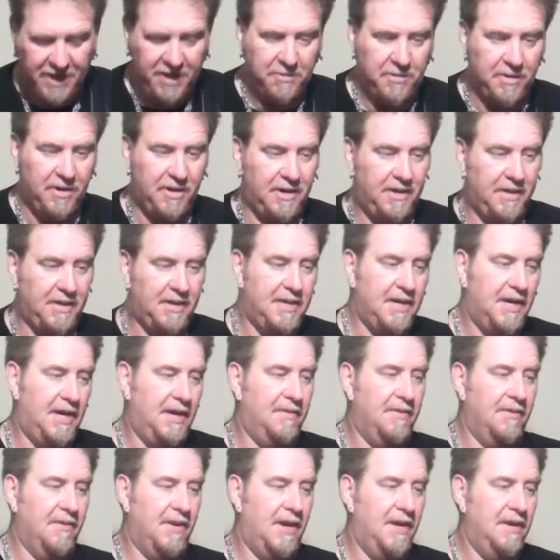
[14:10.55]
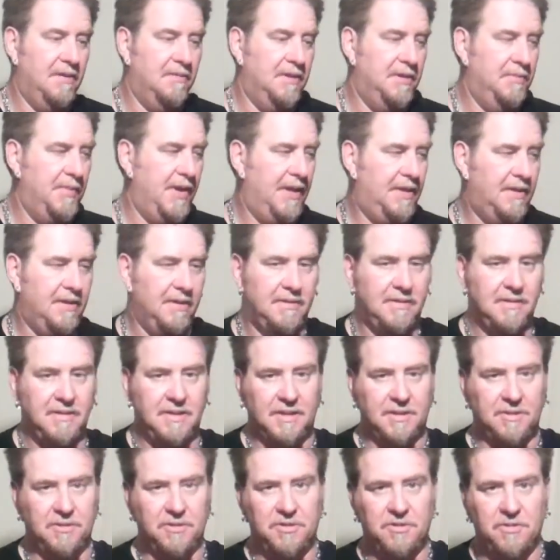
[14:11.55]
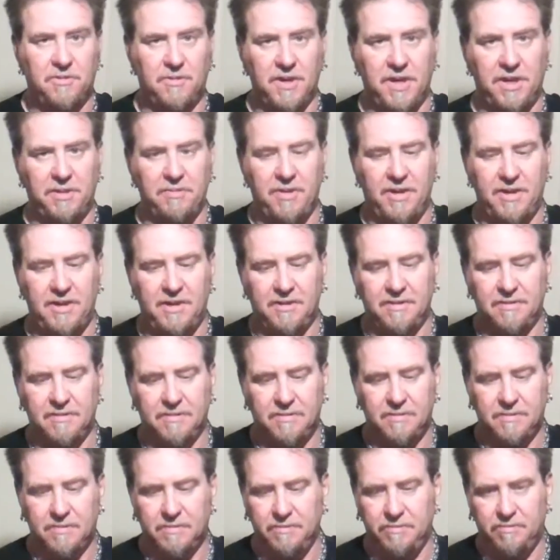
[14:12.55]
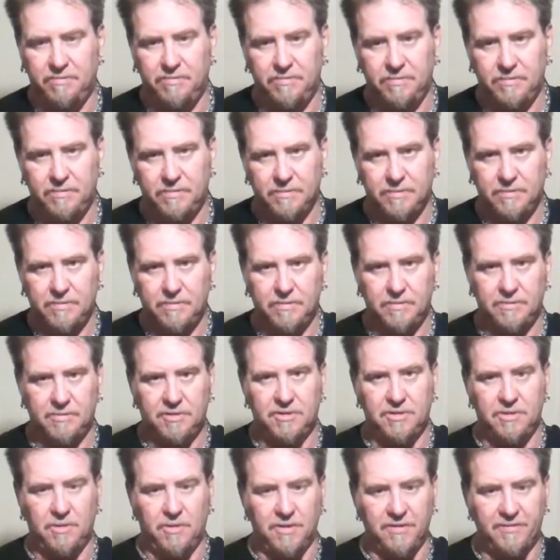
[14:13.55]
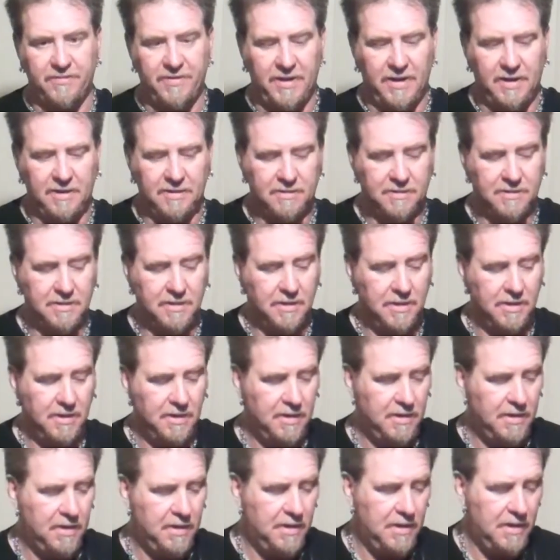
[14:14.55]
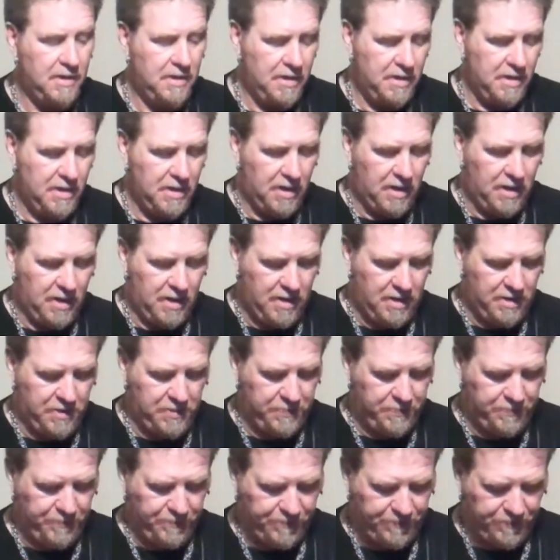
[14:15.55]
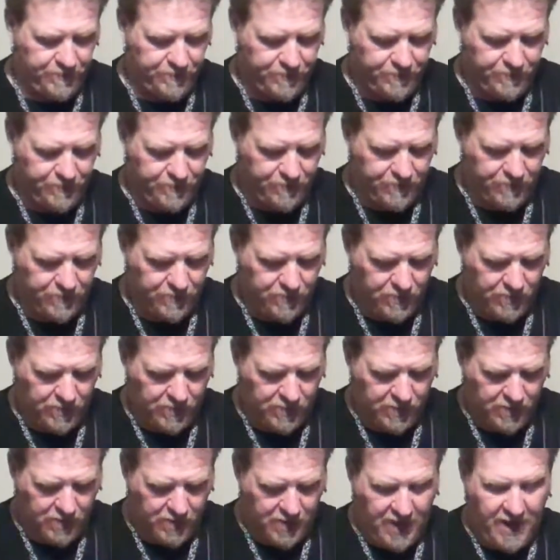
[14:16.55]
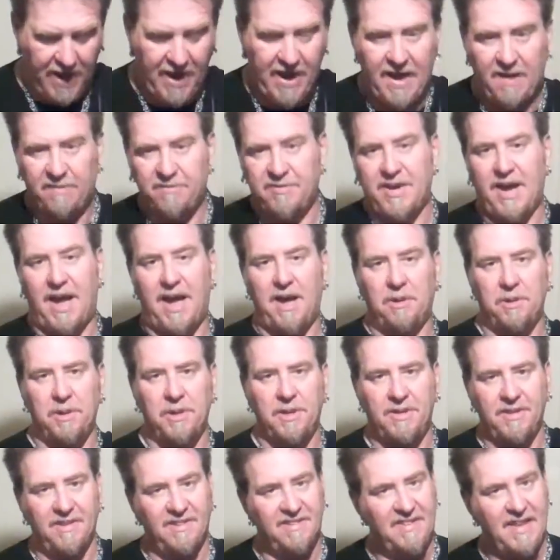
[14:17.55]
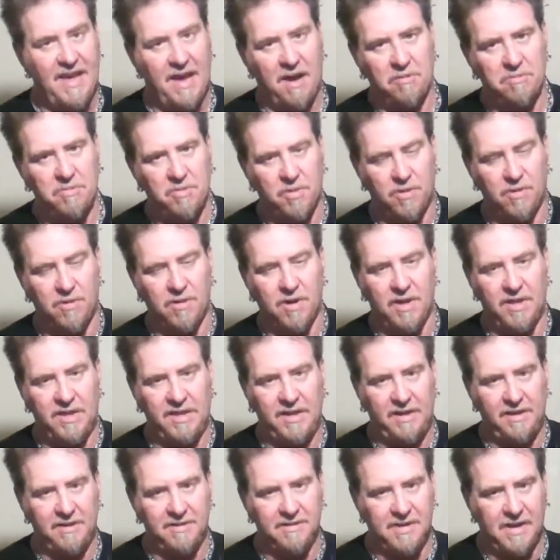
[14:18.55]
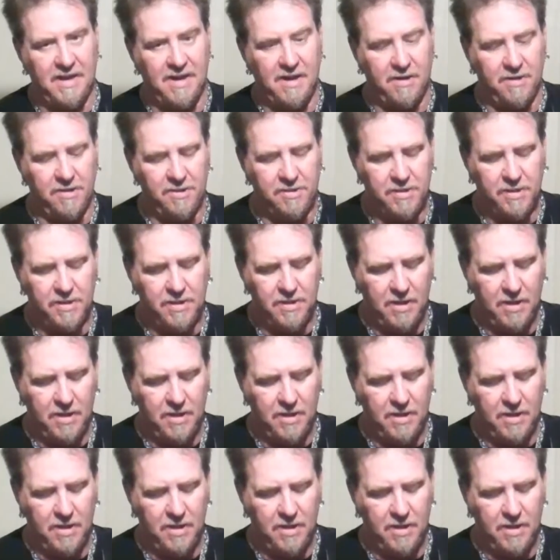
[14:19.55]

I wanted to cover. I didn't want to make this another 20-minute snore fest. I have dialed in the sound more on these now.